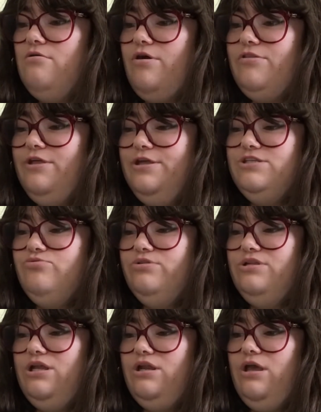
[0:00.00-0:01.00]
I think it's
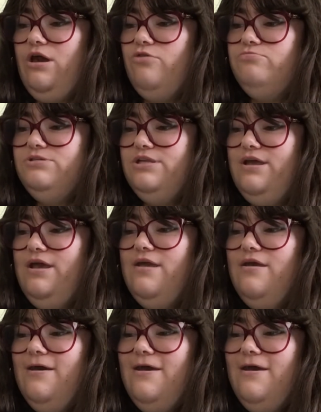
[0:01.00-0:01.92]
really going to help today